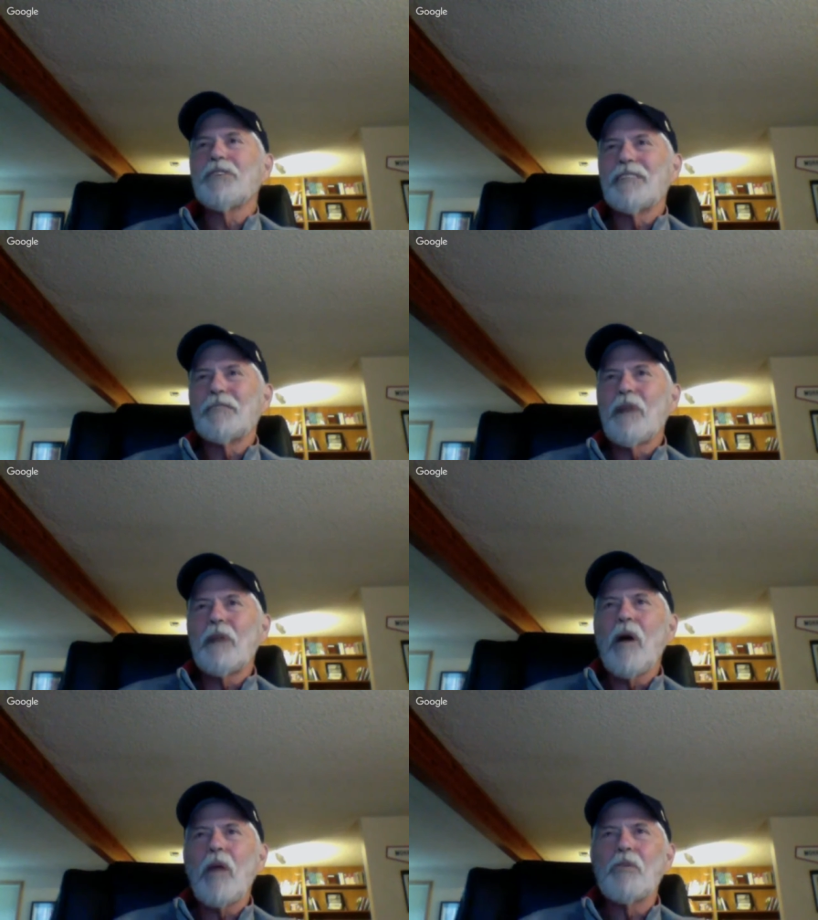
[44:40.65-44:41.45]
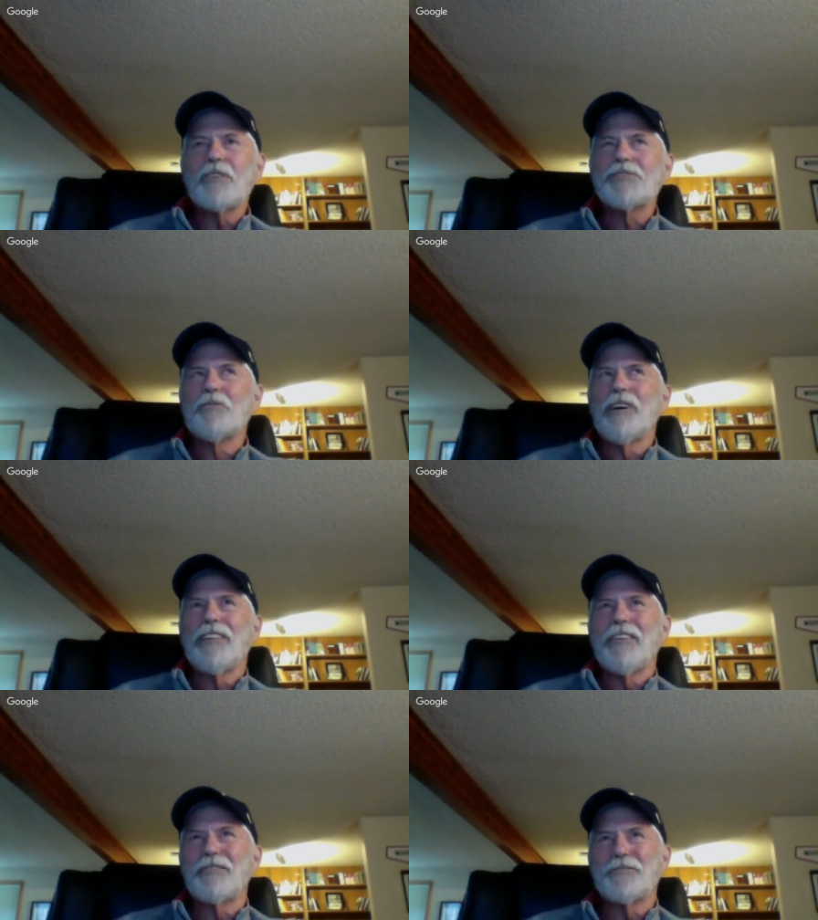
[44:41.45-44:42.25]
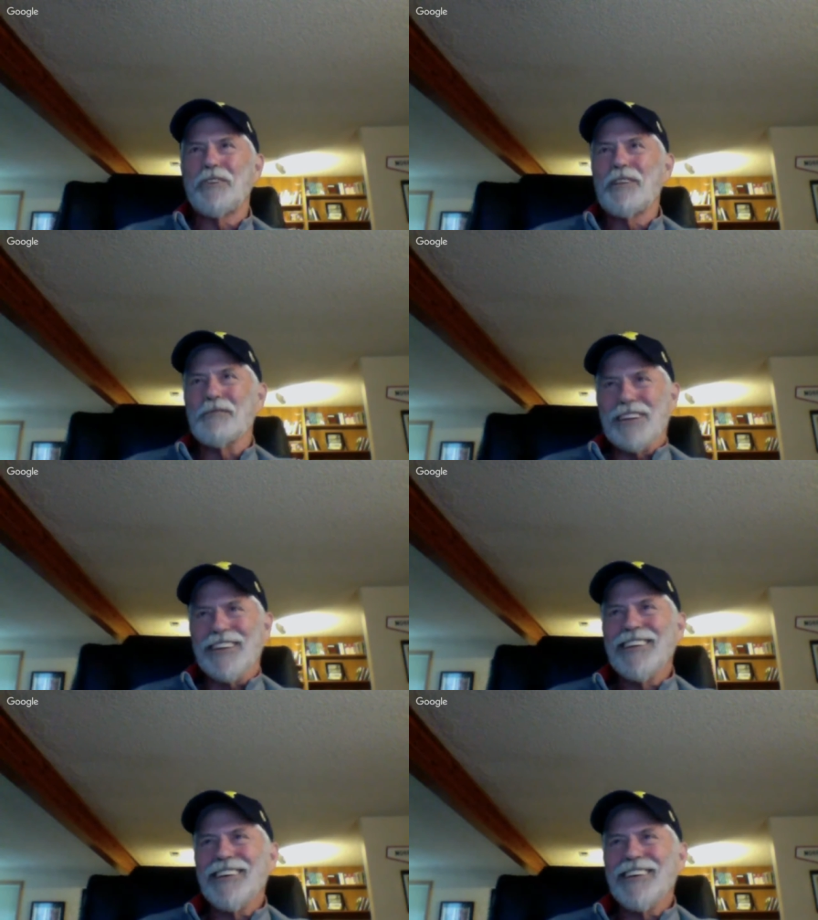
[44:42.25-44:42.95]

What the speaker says: my mom wasn't one of those women.